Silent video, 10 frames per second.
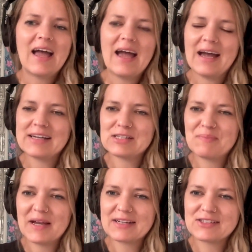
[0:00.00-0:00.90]

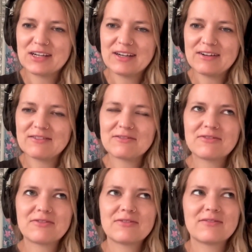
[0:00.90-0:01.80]
aspect of,
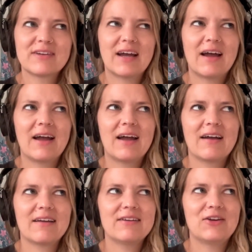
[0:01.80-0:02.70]

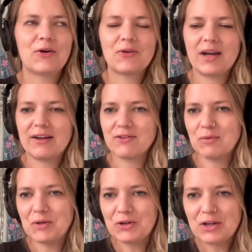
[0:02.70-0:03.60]
you know, kind of
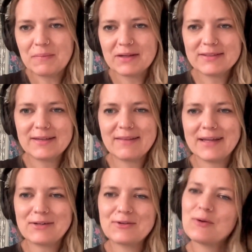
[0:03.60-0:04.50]
community building they
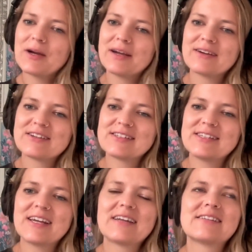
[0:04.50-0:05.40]
don't quite
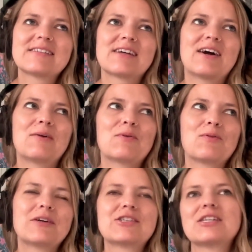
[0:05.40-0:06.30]
understand,
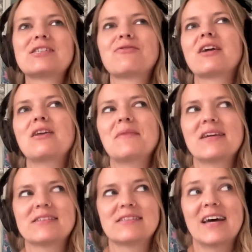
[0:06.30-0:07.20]
which is funny
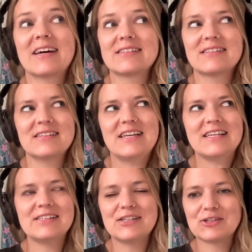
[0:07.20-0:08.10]
because that's
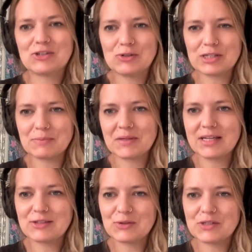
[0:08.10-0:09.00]
easier to
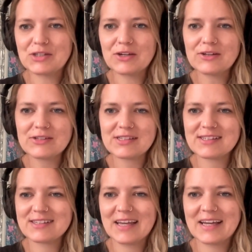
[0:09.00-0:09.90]
explain to
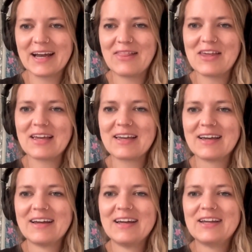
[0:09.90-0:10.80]
adults. Like, I think,
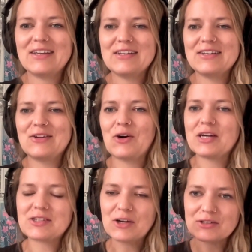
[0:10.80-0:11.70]
you know,
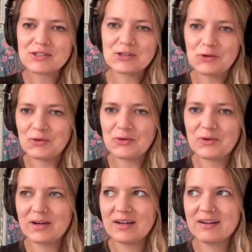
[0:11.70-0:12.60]
adults who